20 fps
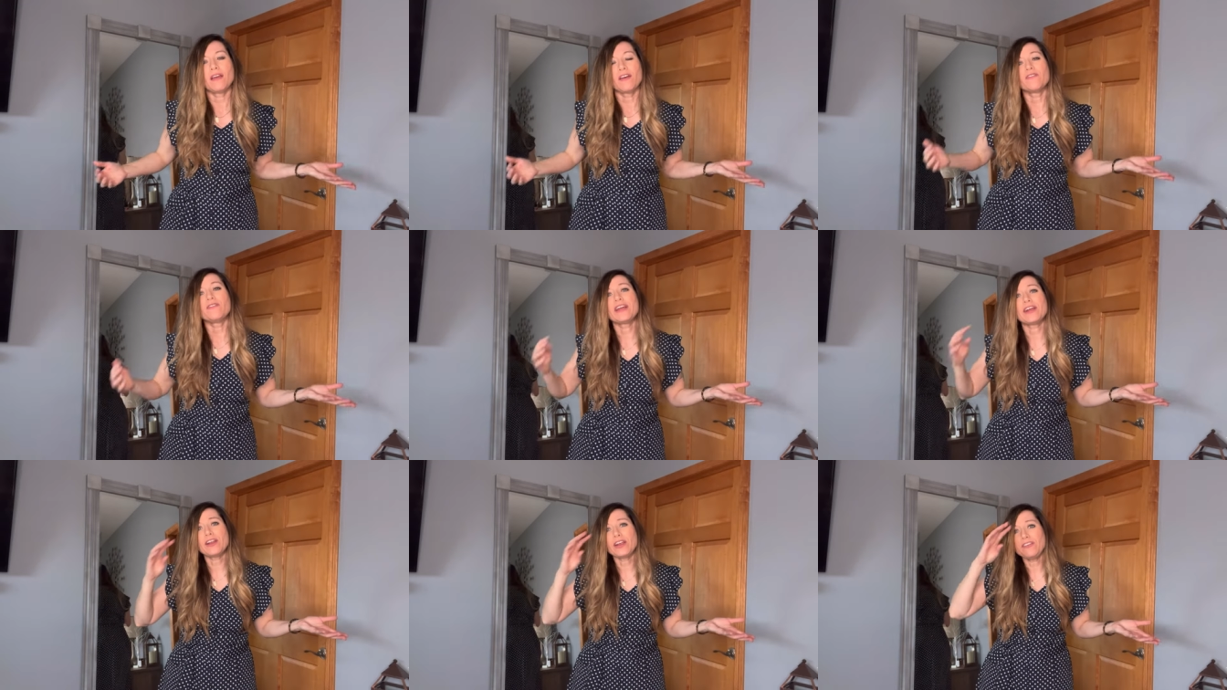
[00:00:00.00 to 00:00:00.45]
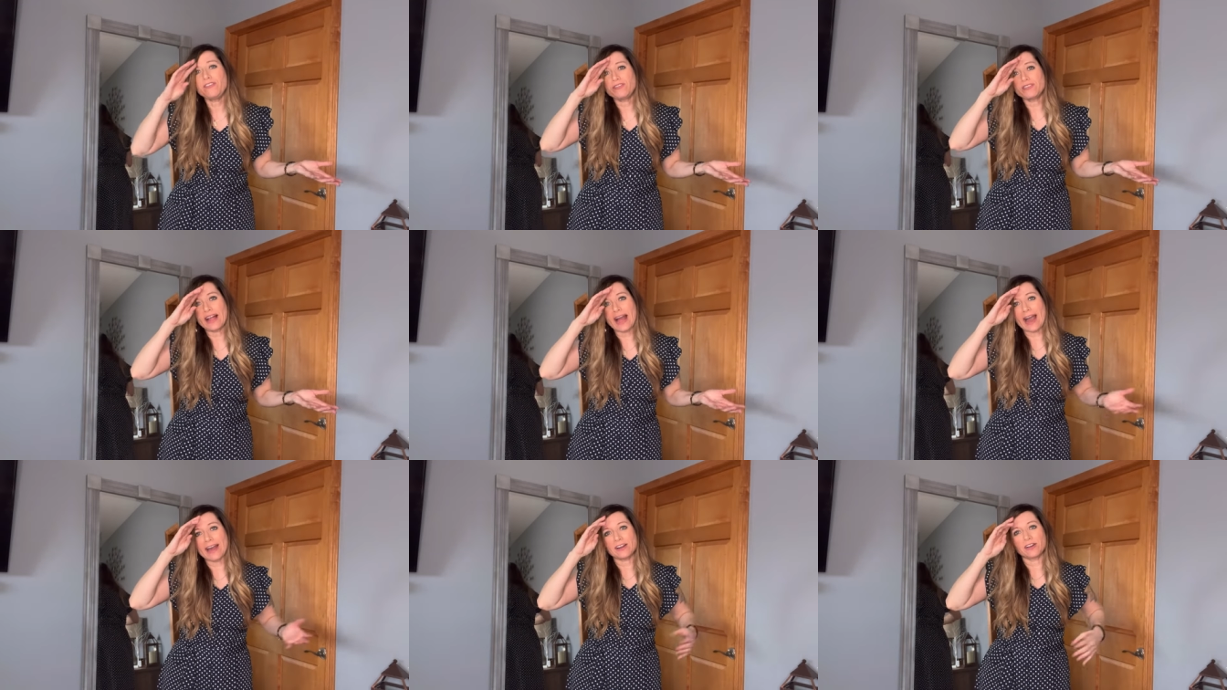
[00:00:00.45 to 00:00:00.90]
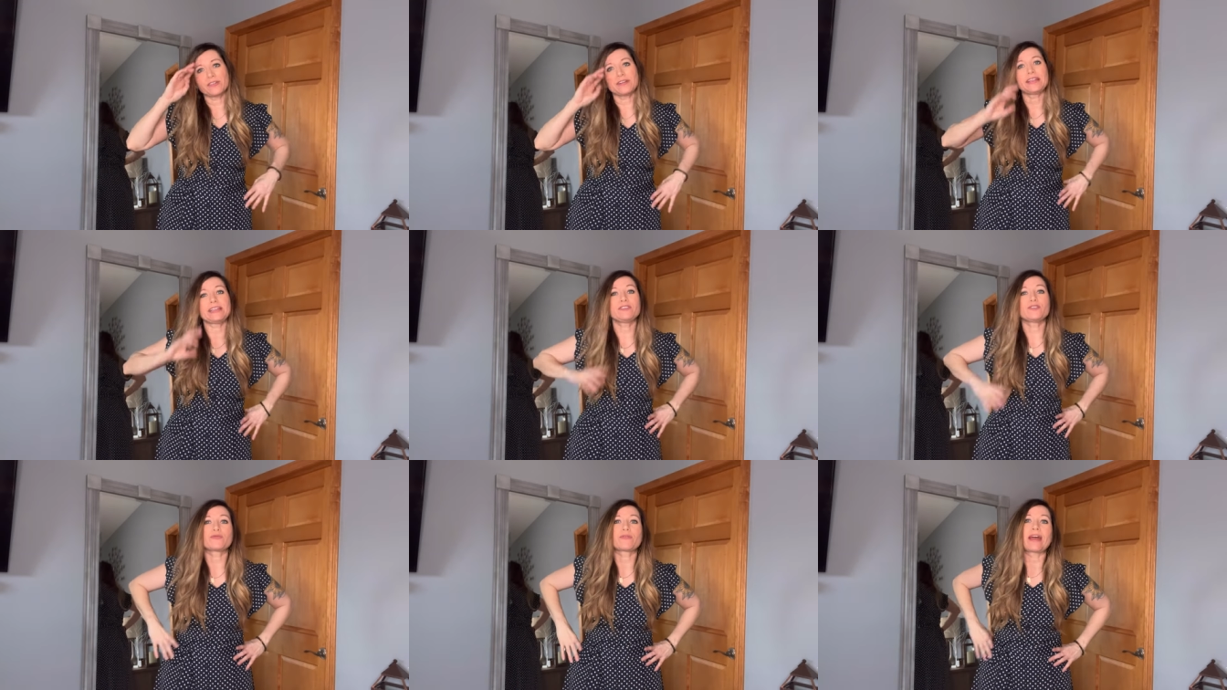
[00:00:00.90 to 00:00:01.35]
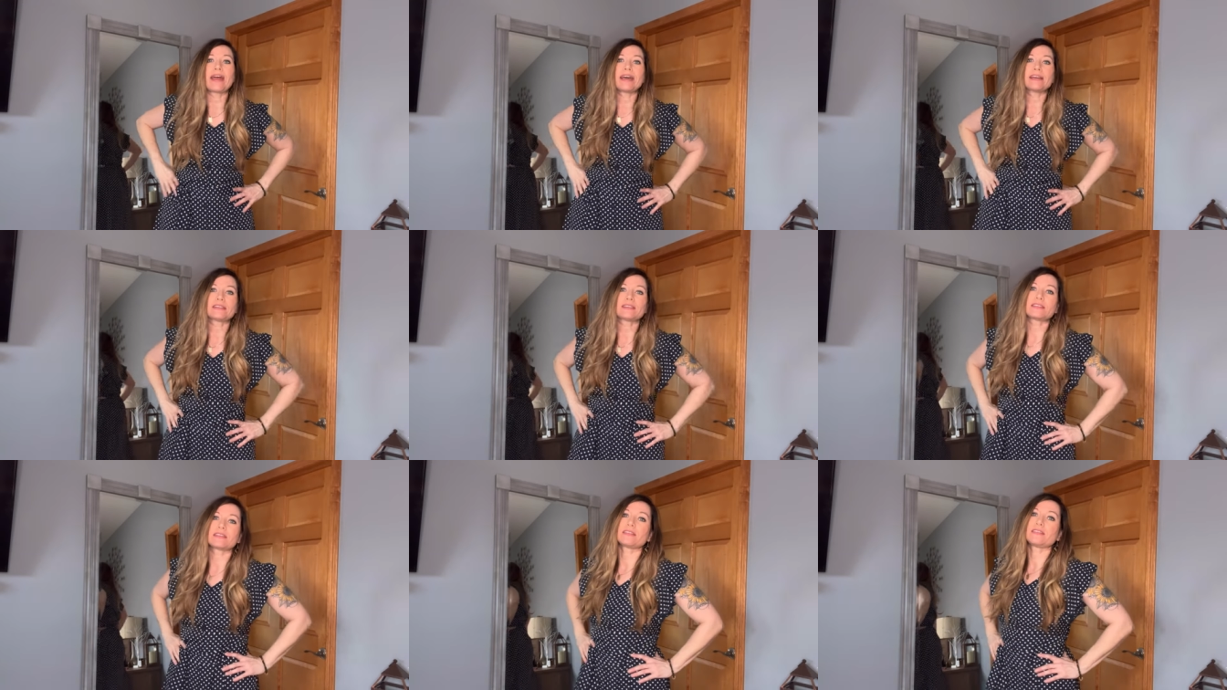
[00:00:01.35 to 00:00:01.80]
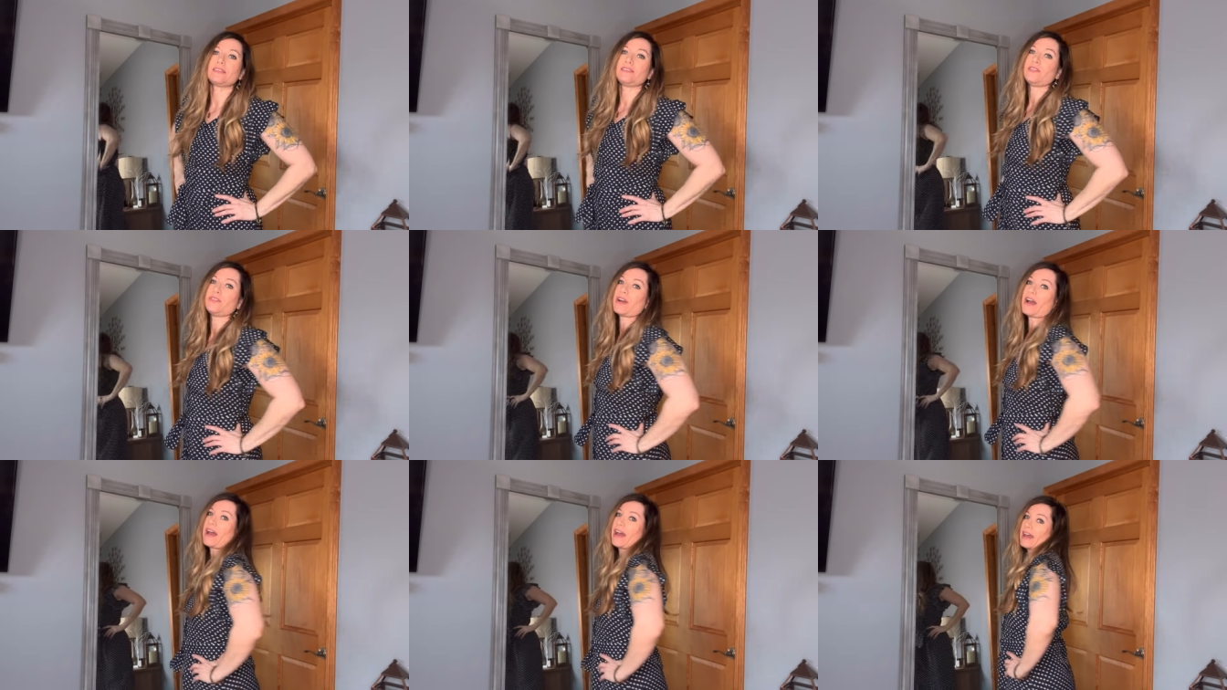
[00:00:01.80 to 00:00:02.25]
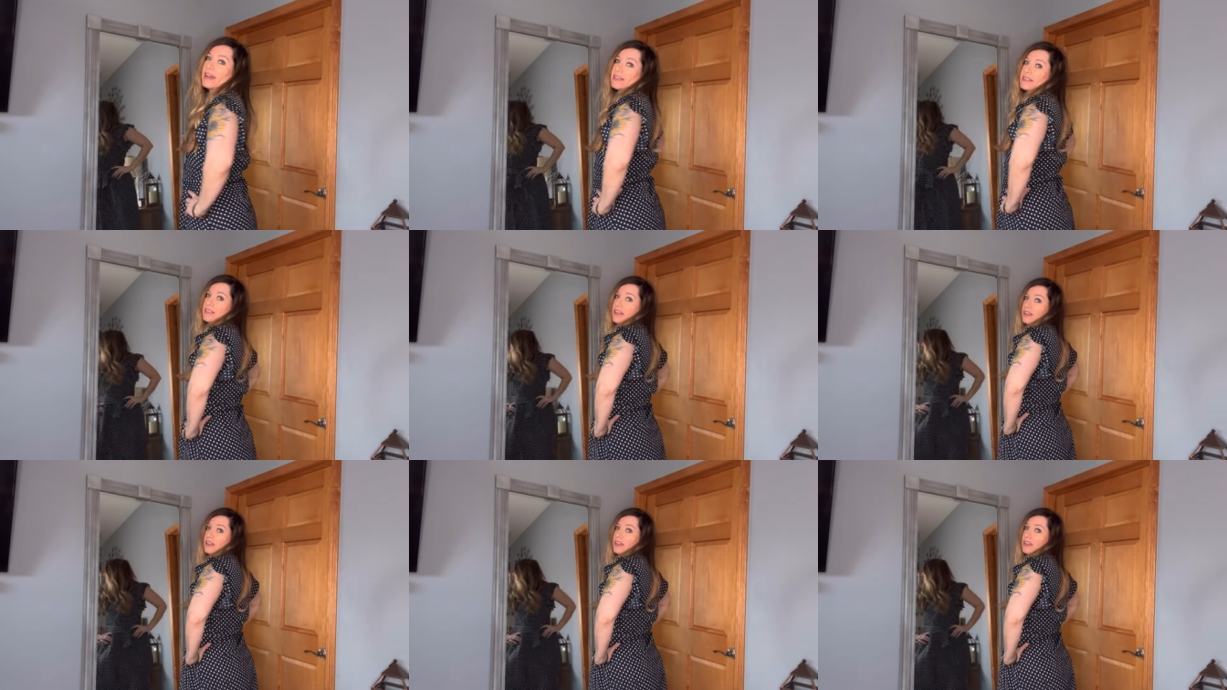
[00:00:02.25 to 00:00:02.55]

Very flattering dress, you guys.